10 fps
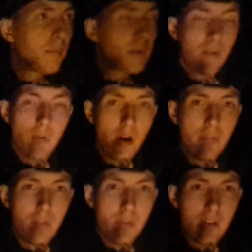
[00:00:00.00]
Been doing quite
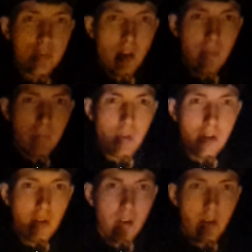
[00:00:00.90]
a few things. I'm
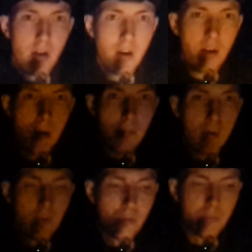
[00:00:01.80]
gonna
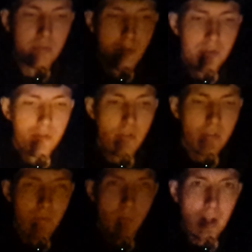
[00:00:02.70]
build up towards doing
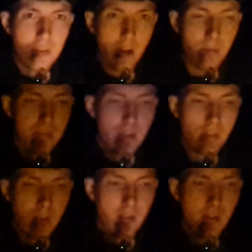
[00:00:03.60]
some wild camps, I
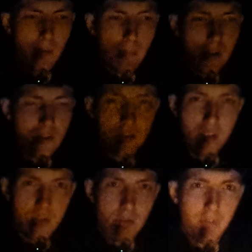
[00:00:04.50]
think. Might just
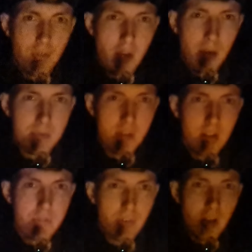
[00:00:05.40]
stick to a few
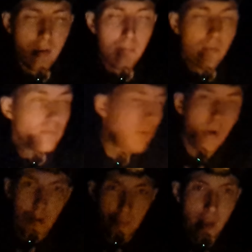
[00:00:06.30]
campsites for now, but
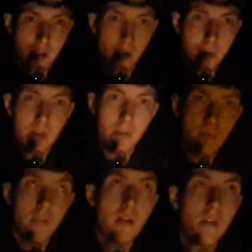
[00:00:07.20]
while I'm getting going.
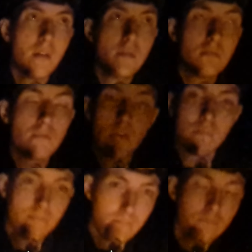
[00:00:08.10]
But
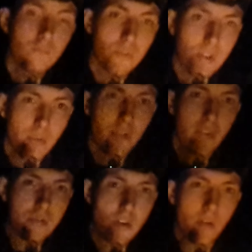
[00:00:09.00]
we'll see what the
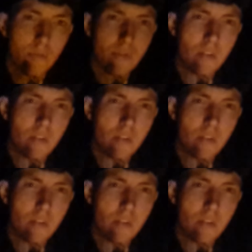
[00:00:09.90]
future holds.